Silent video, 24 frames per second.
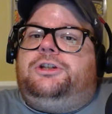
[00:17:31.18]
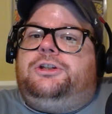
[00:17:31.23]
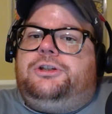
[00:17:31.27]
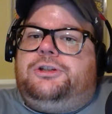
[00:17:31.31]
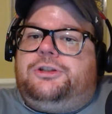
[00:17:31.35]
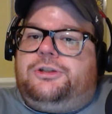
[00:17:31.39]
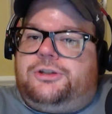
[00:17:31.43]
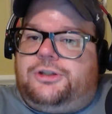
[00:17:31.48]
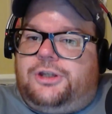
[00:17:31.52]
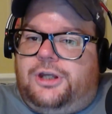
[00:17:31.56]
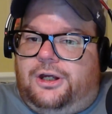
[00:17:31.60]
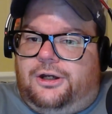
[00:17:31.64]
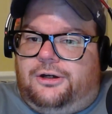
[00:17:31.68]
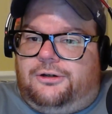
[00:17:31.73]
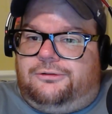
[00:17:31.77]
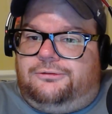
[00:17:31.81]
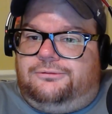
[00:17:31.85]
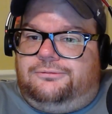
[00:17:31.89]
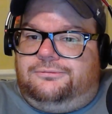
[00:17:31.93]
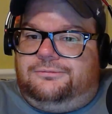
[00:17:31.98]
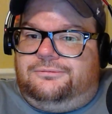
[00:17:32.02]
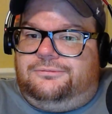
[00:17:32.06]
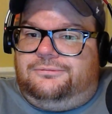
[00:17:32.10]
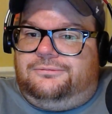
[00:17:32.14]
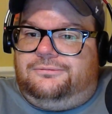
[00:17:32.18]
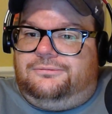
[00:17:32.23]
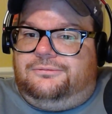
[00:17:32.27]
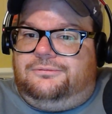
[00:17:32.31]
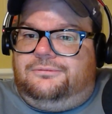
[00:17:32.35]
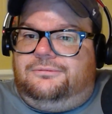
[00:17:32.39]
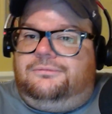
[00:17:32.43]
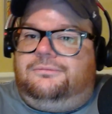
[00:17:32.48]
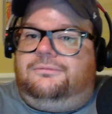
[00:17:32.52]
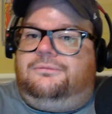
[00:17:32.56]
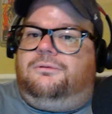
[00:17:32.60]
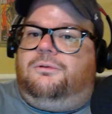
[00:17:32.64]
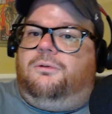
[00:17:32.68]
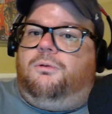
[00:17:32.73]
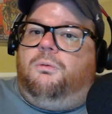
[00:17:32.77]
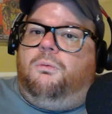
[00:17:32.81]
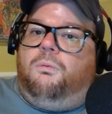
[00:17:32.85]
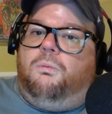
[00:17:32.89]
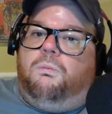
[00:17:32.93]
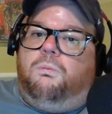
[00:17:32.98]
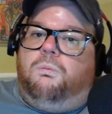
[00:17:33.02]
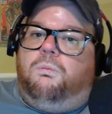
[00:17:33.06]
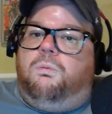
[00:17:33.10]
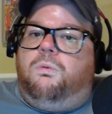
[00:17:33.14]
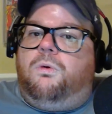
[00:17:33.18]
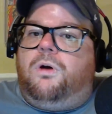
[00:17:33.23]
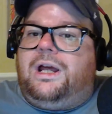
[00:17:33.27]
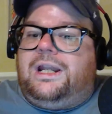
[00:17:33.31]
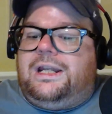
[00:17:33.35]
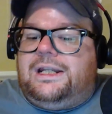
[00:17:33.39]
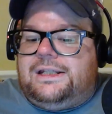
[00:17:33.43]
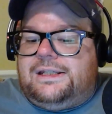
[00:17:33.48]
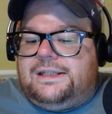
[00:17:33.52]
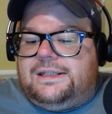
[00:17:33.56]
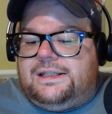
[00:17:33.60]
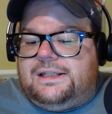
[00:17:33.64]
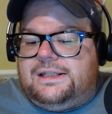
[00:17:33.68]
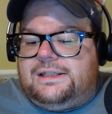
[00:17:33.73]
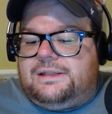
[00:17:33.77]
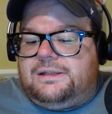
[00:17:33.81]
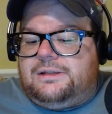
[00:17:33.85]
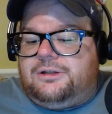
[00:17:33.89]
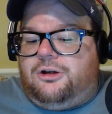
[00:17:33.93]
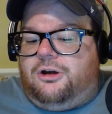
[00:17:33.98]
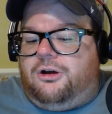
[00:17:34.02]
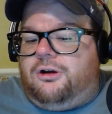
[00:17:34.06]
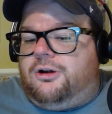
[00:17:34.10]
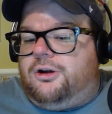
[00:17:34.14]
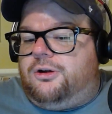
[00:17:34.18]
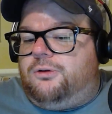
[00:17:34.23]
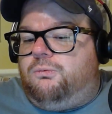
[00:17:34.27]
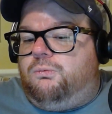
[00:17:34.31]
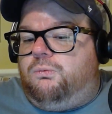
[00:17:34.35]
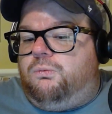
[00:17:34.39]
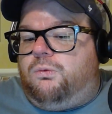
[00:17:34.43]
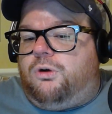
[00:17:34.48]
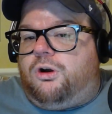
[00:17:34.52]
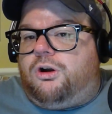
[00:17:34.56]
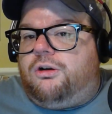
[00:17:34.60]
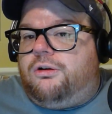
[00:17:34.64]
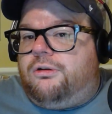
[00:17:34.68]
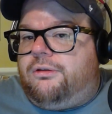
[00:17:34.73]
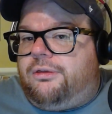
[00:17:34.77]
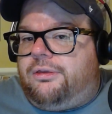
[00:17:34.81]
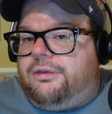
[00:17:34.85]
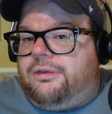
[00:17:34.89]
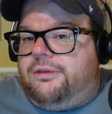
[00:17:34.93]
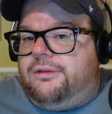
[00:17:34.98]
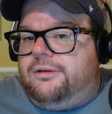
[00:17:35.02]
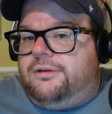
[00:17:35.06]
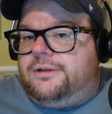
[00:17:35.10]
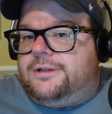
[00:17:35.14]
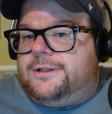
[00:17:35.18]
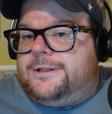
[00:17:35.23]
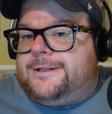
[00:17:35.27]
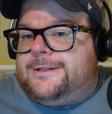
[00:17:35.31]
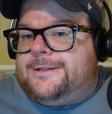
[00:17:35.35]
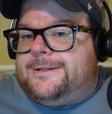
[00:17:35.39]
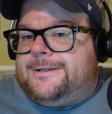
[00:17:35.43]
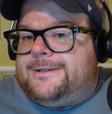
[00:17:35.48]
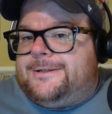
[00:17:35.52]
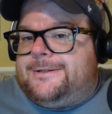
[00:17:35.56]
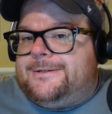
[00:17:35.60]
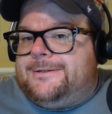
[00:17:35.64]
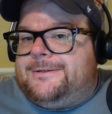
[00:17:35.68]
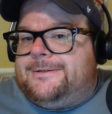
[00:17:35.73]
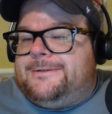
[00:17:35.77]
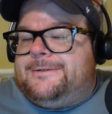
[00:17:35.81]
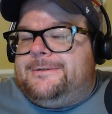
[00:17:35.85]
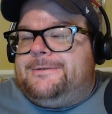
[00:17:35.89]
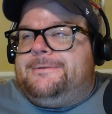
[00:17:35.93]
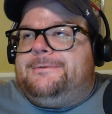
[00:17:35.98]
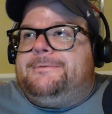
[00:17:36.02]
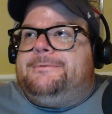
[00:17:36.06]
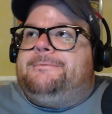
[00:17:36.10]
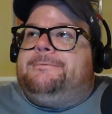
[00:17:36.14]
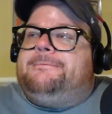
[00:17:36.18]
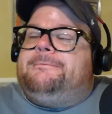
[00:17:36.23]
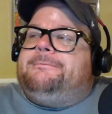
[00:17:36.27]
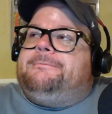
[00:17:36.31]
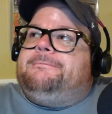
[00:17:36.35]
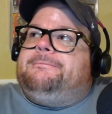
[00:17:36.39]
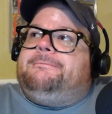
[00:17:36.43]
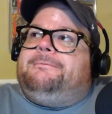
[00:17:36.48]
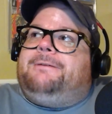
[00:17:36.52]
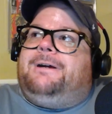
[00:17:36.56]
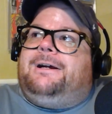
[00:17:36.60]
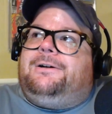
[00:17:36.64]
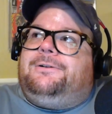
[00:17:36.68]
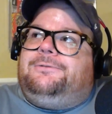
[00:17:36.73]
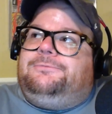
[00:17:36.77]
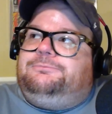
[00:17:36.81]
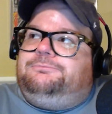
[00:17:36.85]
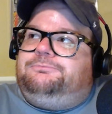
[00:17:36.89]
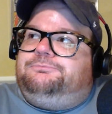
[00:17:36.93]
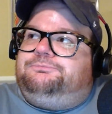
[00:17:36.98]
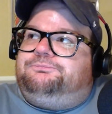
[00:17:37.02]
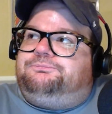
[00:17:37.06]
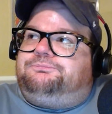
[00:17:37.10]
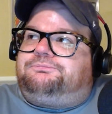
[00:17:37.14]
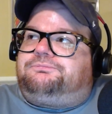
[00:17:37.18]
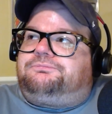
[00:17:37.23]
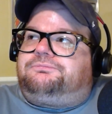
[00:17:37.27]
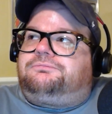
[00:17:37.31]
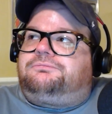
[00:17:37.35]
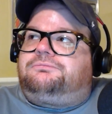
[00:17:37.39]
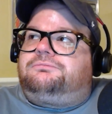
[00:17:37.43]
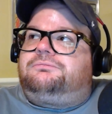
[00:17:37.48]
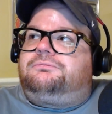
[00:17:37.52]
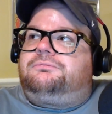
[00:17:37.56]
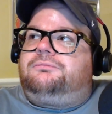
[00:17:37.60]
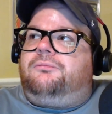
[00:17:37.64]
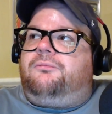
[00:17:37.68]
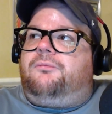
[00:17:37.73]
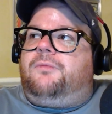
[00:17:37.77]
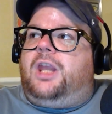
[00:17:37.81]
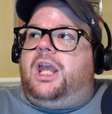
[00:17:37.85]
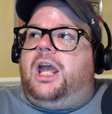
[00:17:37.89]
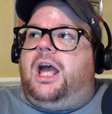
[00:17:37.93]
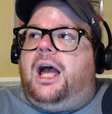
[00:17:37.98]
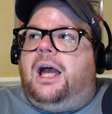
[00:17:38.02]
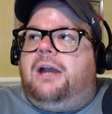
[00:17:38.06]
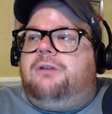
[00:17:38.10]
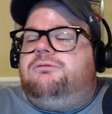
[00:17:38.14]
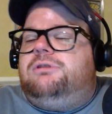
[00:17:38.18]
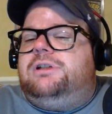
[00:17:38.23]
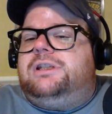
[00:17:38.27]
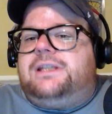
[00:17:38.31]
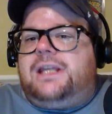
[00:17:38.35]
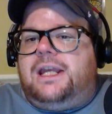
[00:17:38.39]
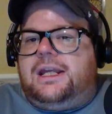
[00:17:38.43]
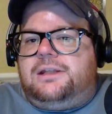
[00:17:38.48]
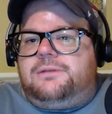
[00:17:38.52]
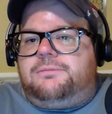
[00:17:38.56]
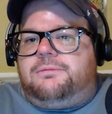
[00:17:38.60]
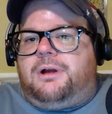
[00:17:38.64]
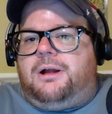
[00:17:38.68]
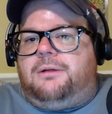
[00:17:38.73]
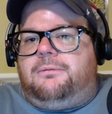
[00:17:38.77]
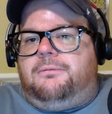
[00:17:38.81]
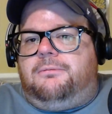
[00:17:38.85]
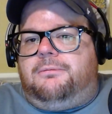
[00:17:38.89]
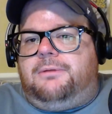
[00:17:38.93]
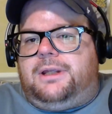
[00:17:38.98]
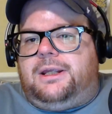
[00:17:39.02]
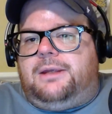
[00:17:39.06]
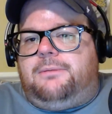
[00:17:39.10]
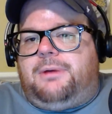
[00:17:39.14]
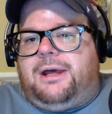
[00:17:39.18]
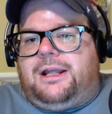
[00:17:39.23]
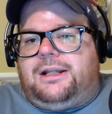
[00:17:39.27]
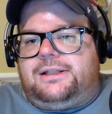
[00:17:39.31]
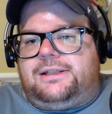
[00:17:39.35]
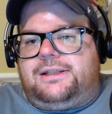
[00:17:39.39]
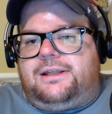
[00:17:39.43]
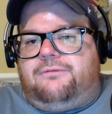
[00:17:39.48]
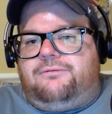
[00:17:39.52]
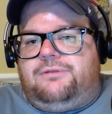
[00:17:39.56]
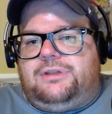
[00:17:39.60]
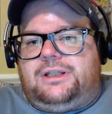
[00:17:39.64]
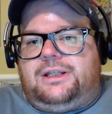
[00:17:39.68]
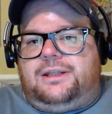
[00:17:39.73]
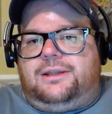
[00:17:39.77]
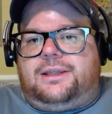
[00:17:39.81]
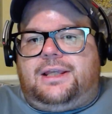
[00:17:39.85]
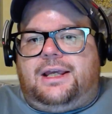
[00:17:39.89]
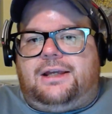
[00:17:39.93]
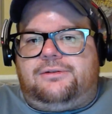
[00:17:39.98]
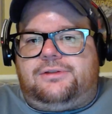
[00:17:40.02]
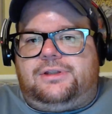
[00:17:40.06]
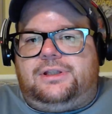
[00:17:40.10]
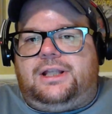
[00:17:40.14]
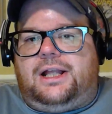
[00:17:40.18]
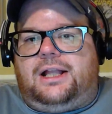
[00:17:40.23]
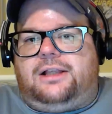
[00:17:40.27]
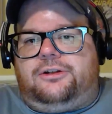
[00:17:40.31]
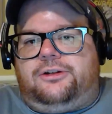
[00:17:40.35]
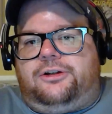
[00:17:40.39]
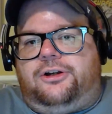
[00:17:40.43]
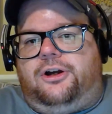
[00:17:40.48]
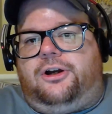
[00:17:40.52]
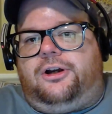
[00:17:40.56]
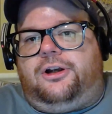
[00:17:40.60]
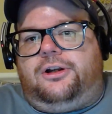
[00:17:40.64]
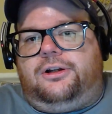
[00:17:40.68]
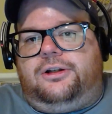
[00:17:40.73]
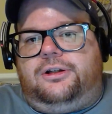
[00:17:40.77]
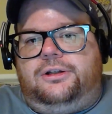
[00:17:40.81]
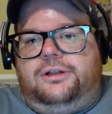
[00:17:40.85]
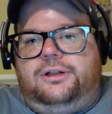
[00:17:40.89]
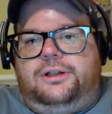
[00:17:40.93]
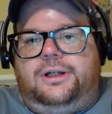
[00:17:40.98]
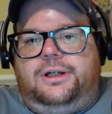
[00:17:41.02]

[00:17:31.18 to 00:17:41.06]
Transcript: So what is this card worth? Well, I would say it's probably about a $17,000 card.